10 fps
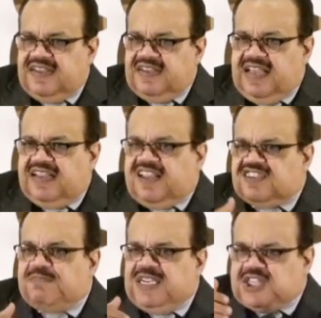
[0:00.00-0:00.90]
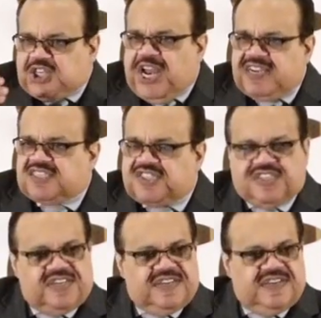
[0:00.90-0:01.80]
and gives me checks
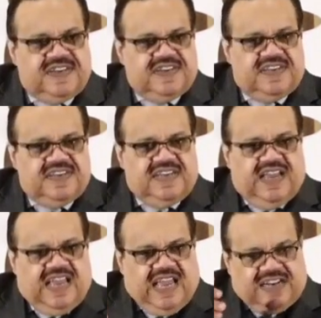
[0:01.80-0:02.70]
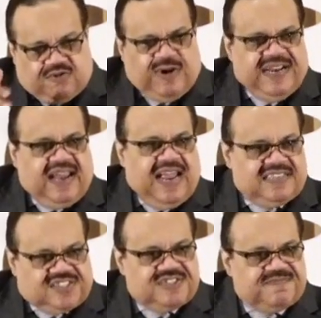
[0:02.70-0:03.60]
and green
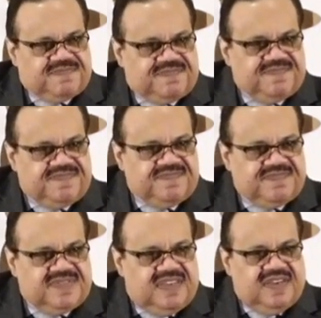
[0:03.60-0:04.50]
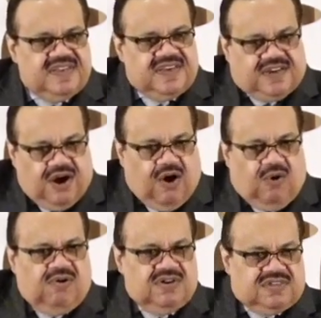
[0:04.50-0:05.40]
lights.
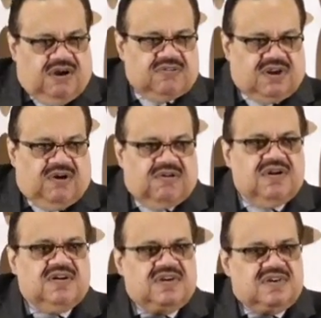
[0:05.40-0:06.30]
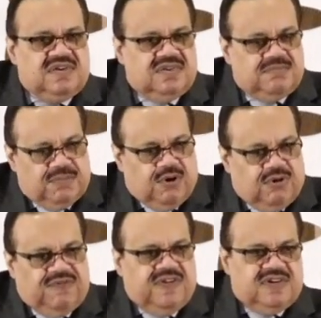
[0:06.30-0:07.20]
Go, don't go.
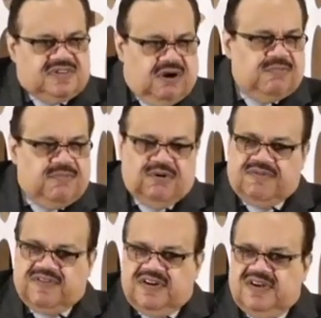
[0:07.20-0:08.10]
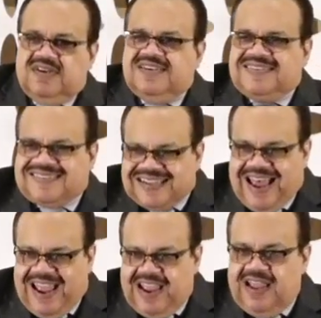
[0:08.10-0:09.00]
Move, don't move.
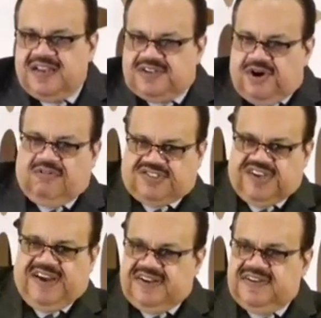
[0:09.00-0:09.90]
Say, don't say.